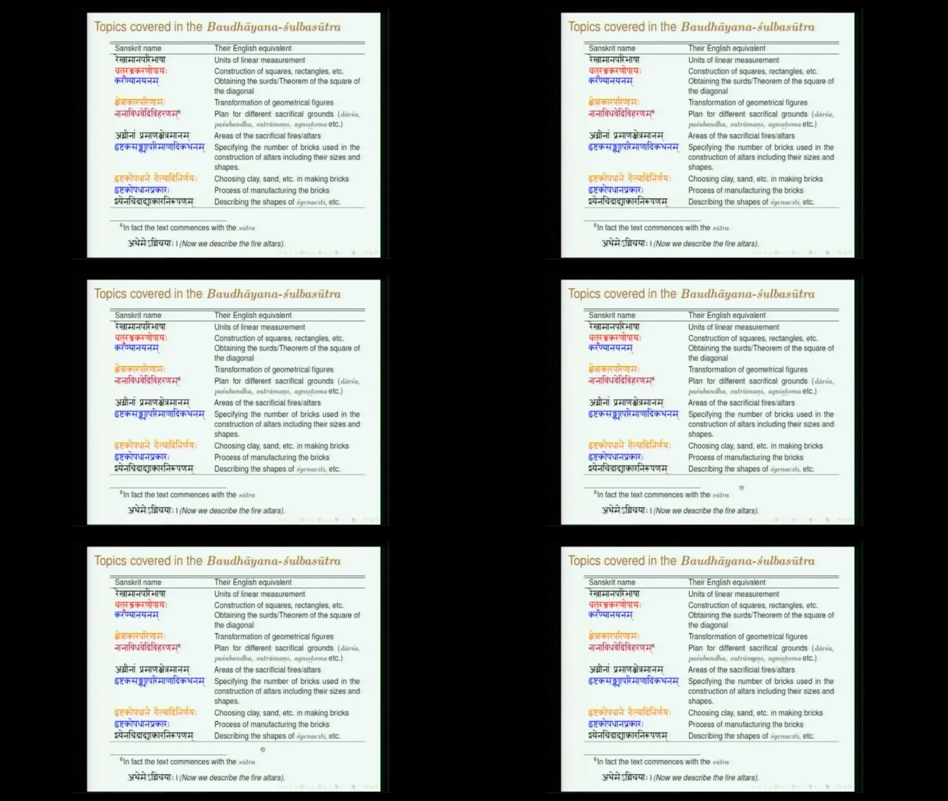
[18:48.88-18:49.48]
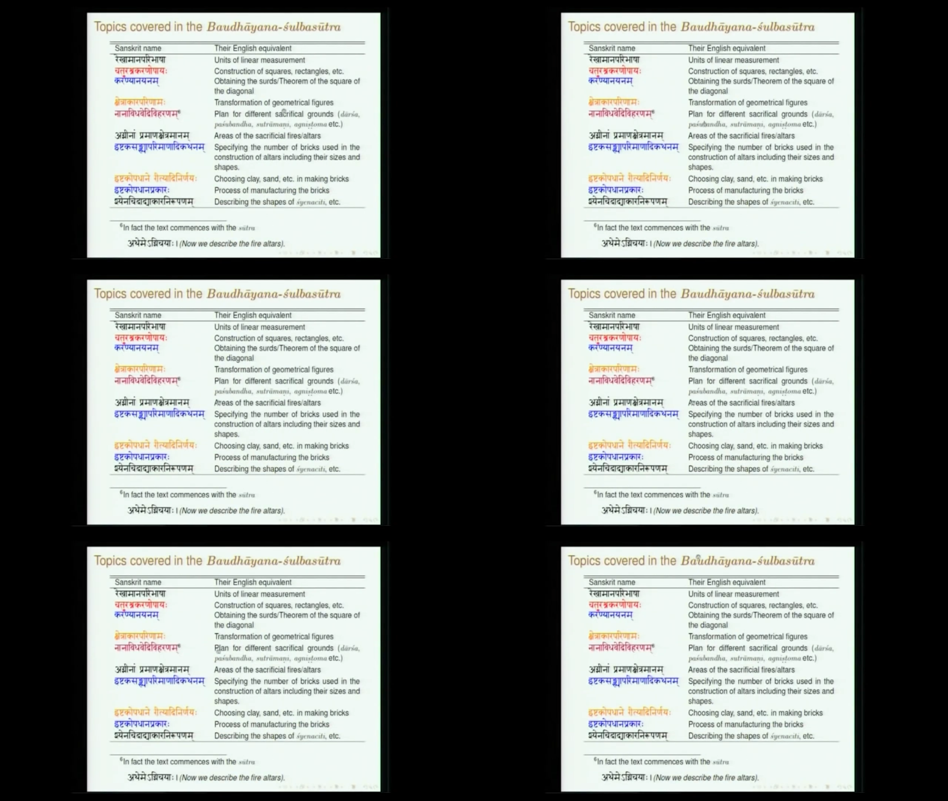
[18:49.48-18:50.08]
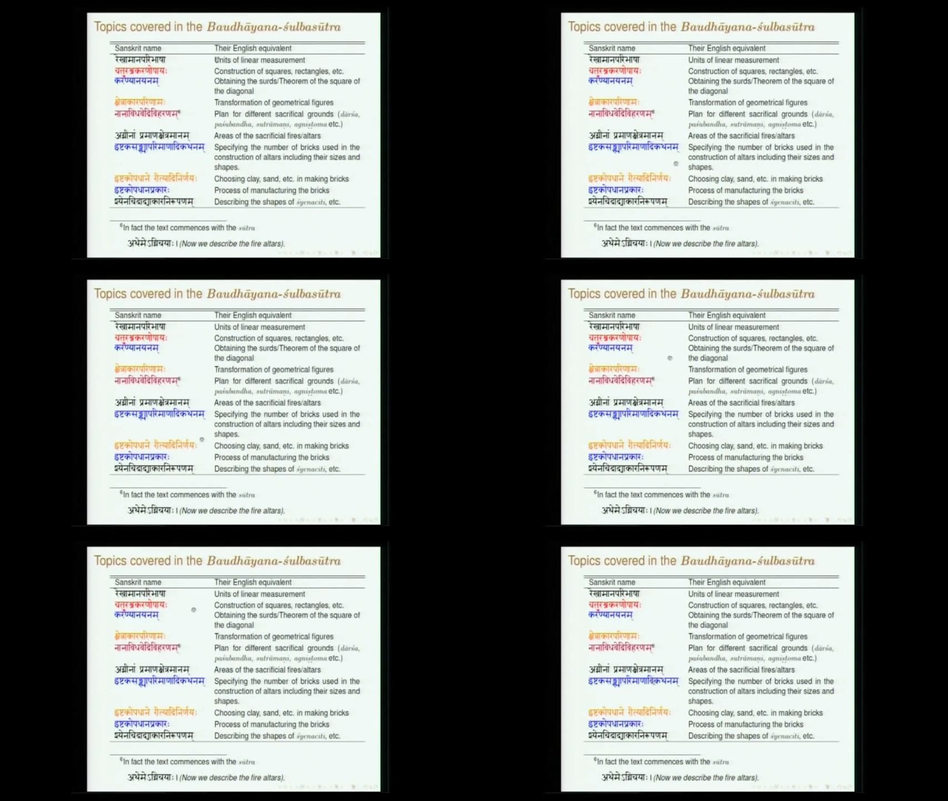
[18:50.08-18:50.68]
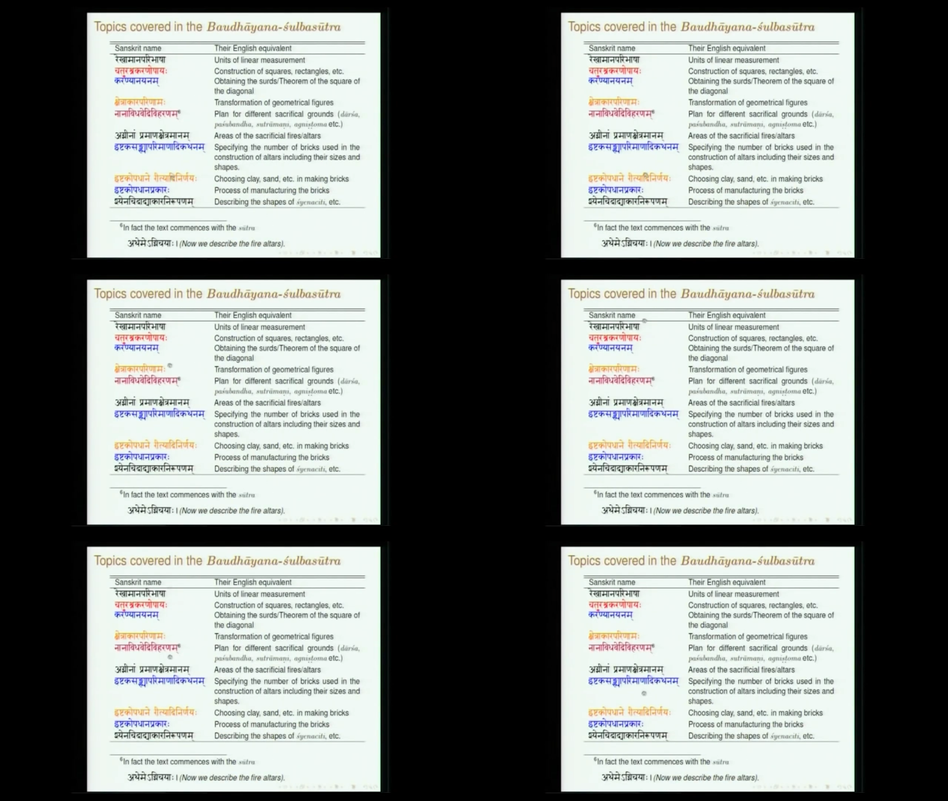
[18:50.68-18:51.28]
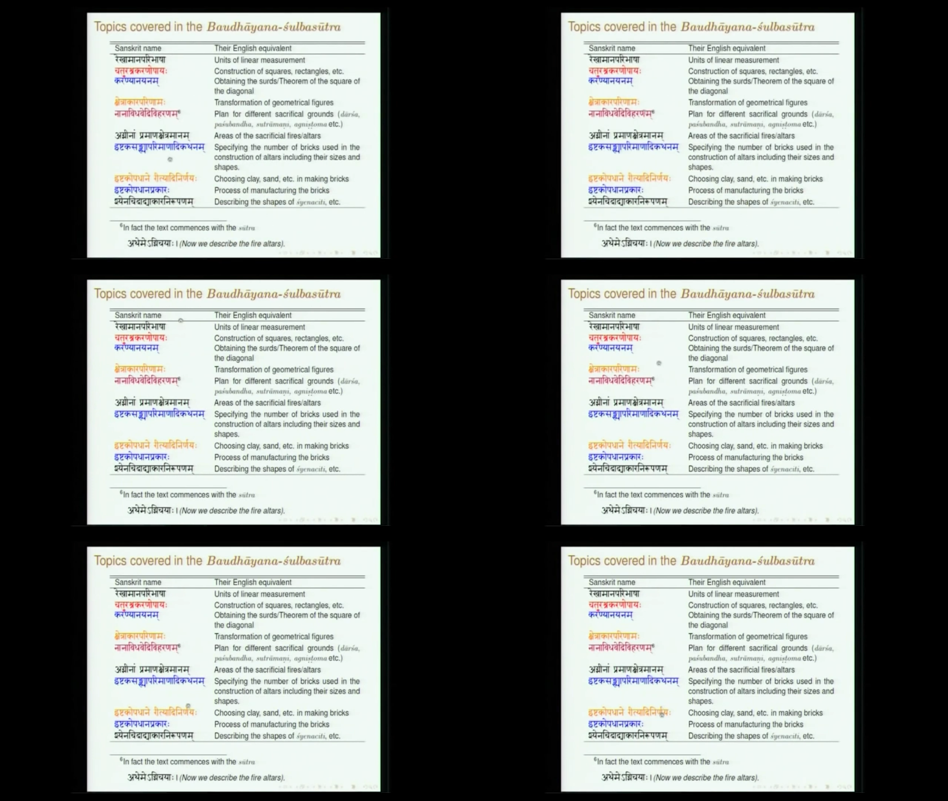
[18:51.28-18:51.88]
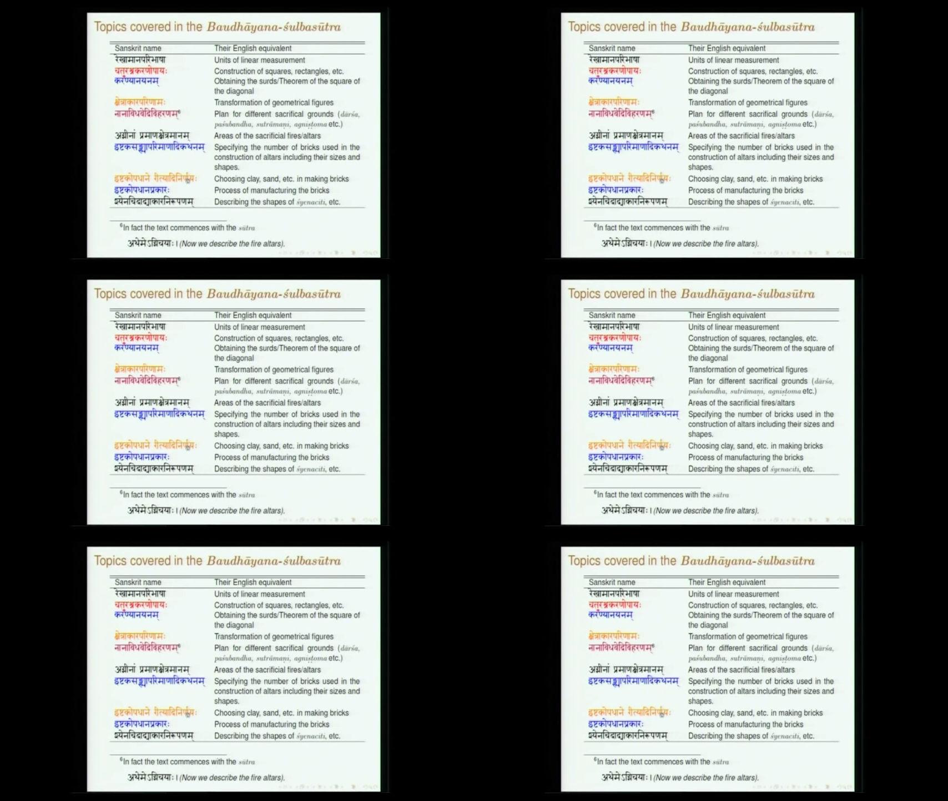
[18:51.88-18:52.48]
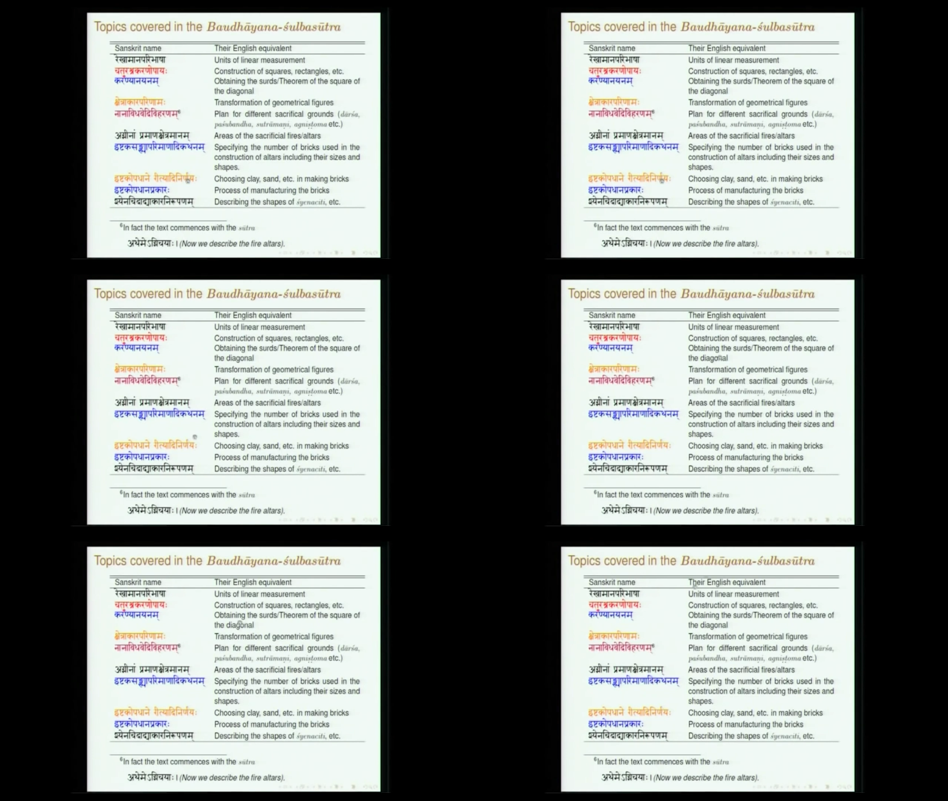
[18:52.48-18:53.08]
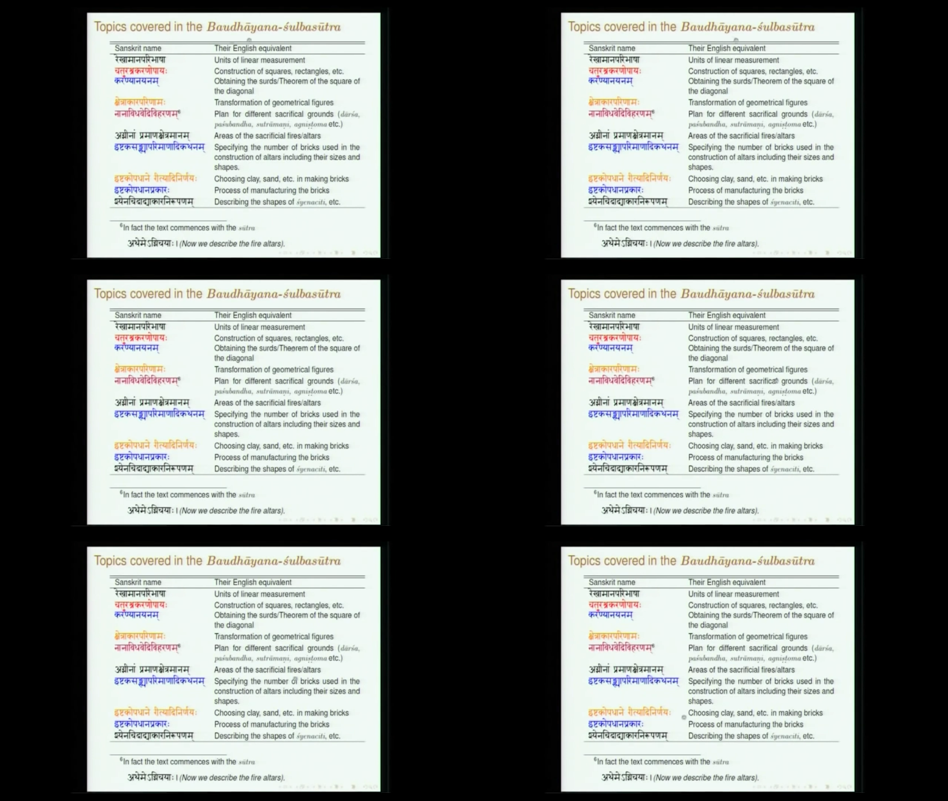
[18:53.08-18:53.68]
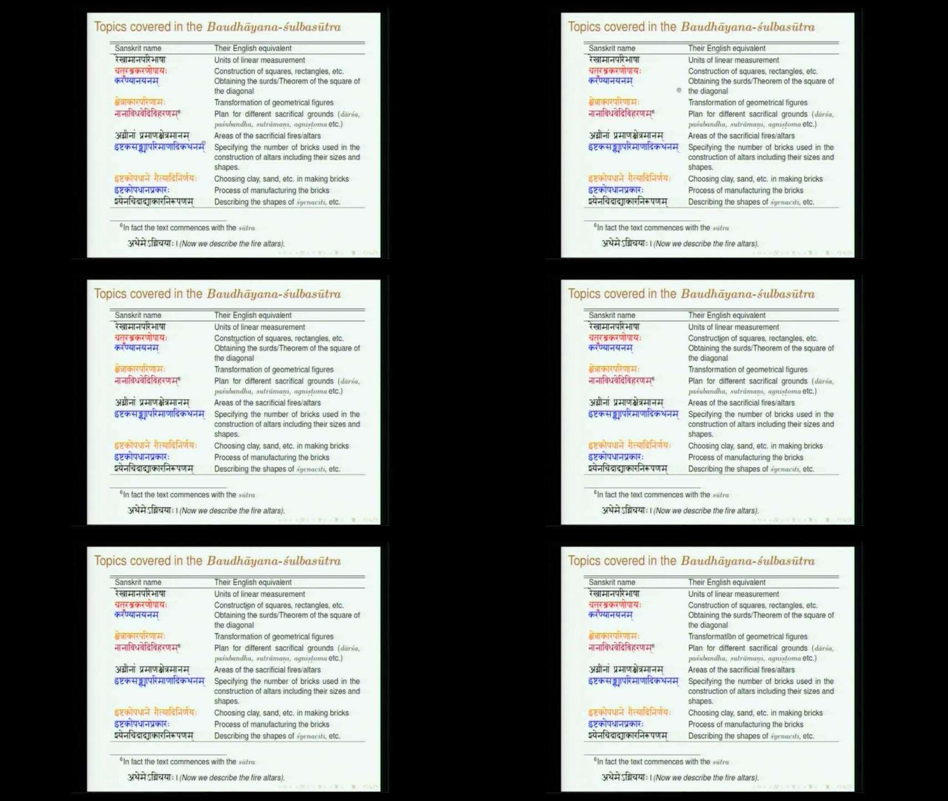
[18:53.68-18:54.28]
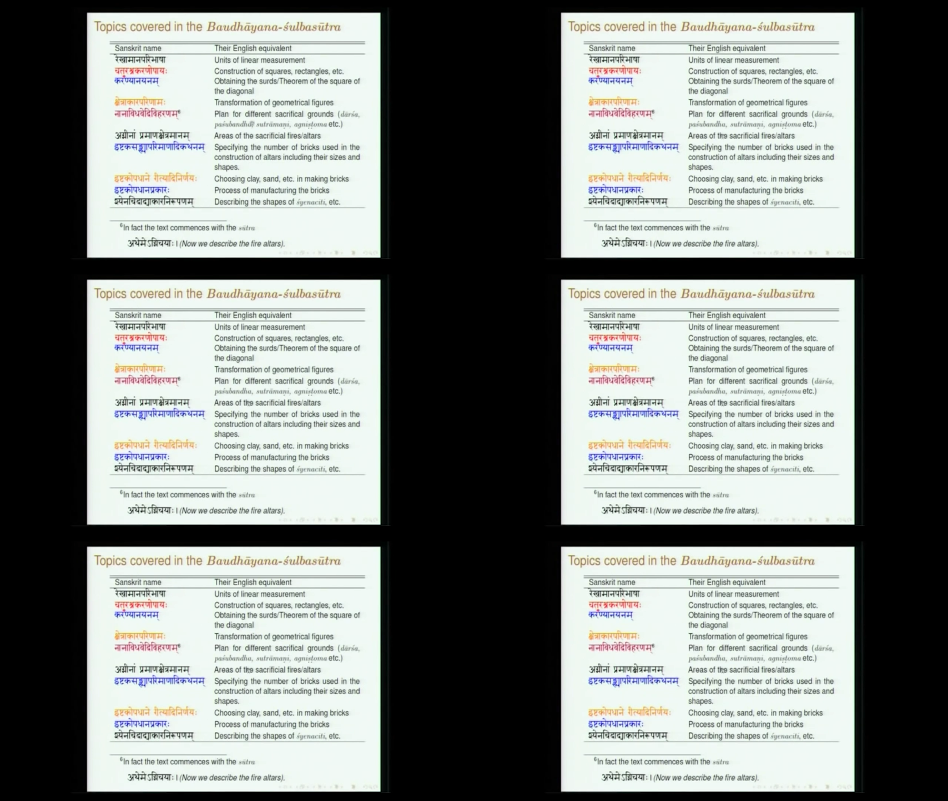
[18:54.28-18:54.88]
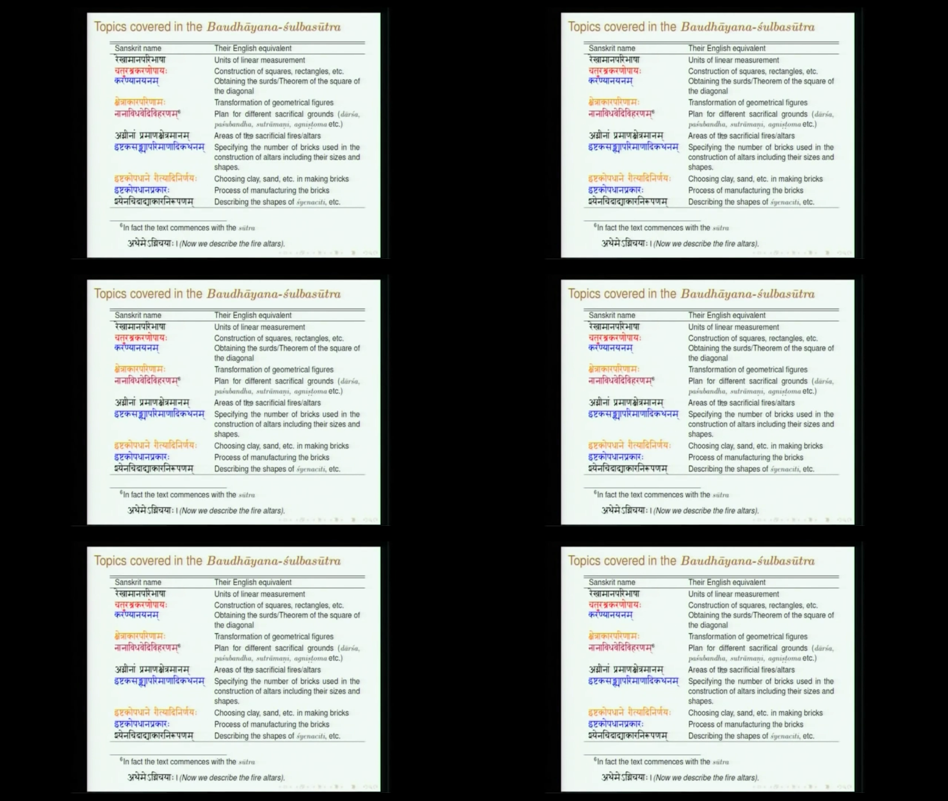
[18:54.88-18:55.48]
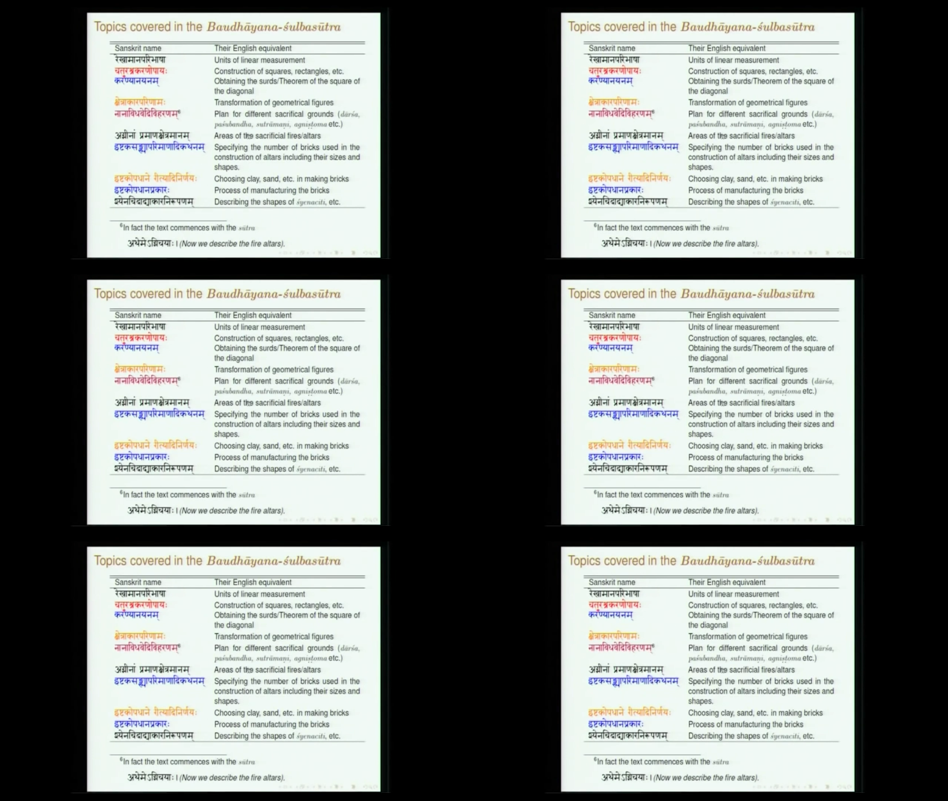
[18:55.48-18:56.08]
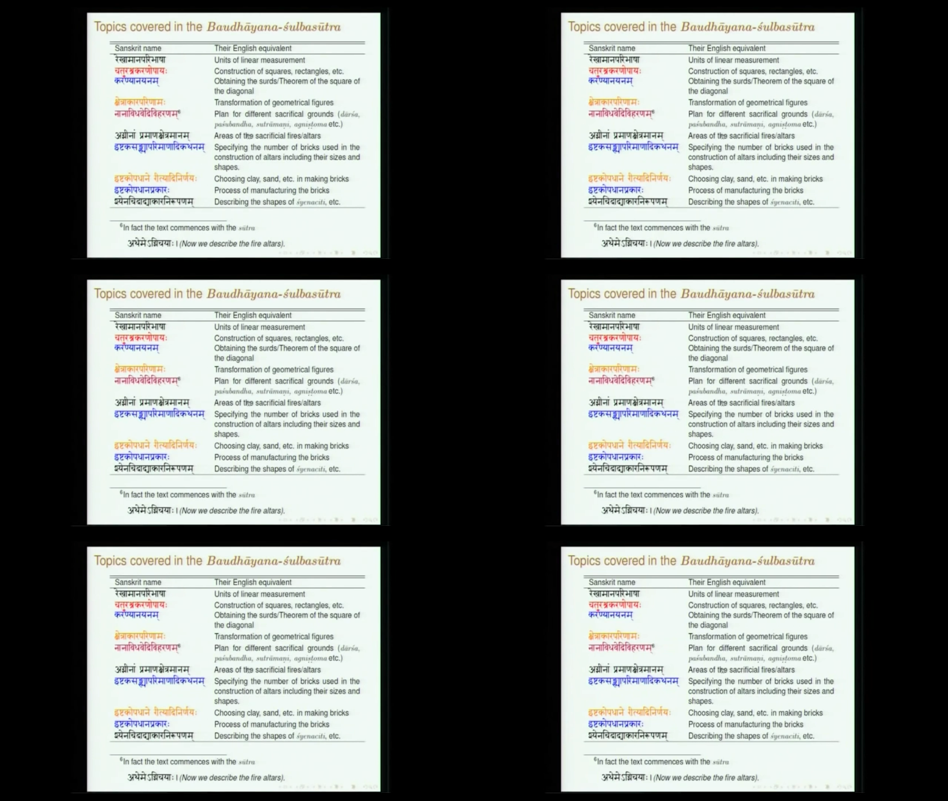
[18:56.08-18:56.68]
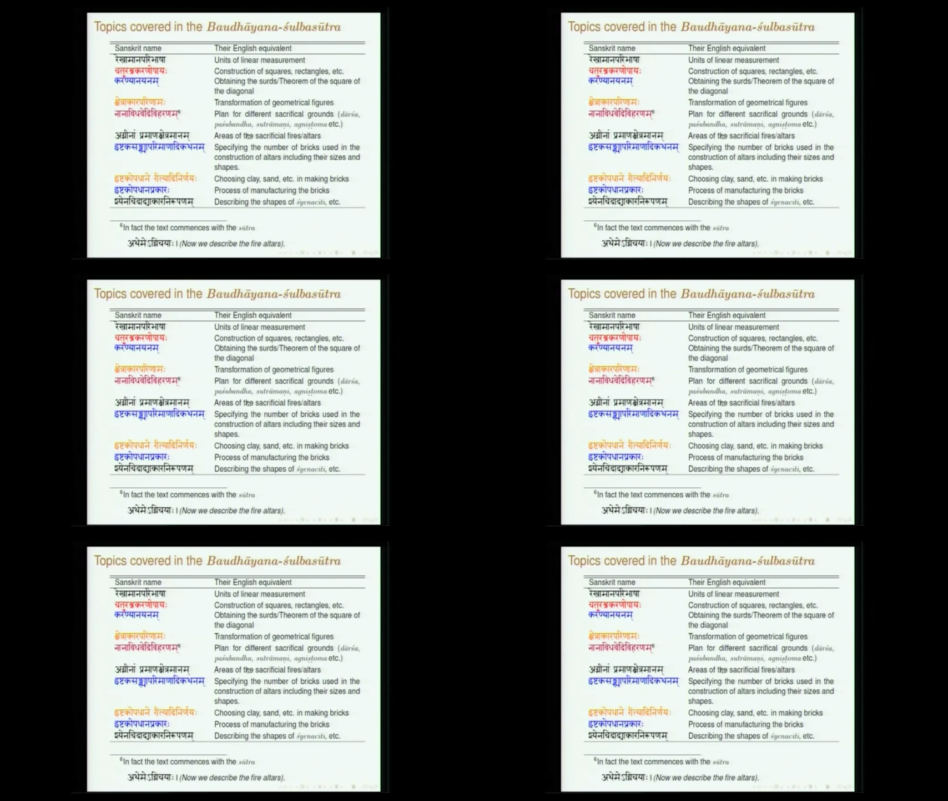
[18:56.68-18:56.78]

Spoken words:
[unreadable: no face in view]